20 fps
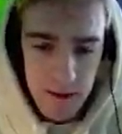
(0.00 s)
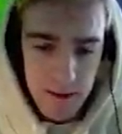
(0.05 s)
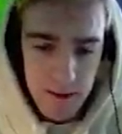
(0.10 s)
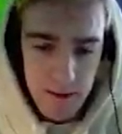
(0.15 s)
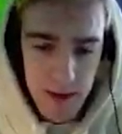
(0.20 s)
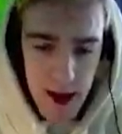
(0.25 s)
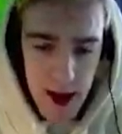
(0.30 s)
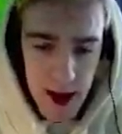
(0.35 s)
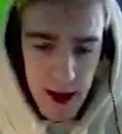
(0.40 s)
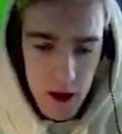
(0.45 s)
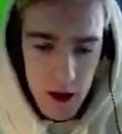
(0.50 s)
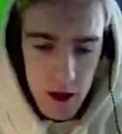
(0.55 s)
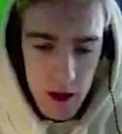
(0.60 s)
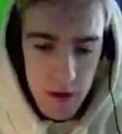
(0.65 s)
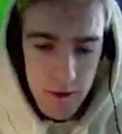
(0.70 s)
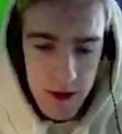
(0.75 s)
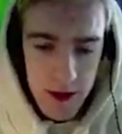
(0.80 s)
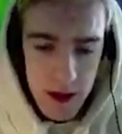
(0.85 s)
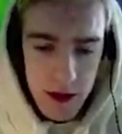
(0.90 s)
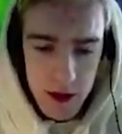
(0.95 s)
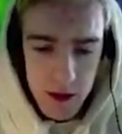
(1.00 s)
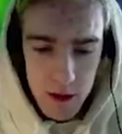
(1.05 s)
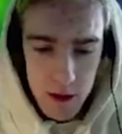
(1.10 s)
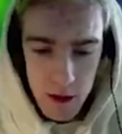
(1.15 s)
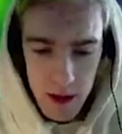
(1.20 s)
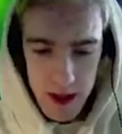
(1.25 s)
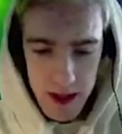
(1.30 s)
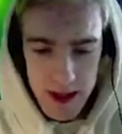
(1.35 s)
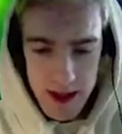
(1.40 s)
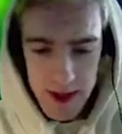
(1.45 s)
Back over
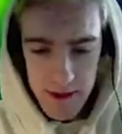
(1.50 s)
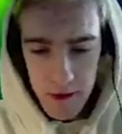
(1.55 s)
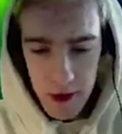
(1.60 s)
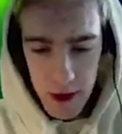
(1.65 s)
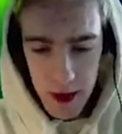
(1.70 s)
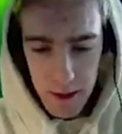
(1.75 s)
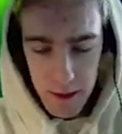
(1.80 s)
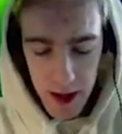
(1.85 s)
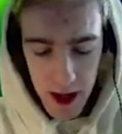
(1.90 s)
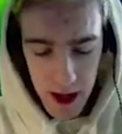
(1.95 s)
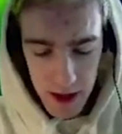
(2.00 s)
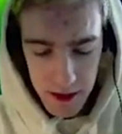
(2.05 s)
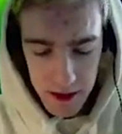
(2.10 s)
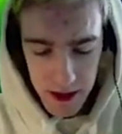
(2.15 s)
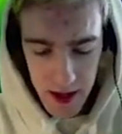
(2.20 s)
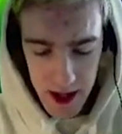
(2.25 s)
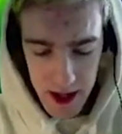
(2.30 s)
to the foggy path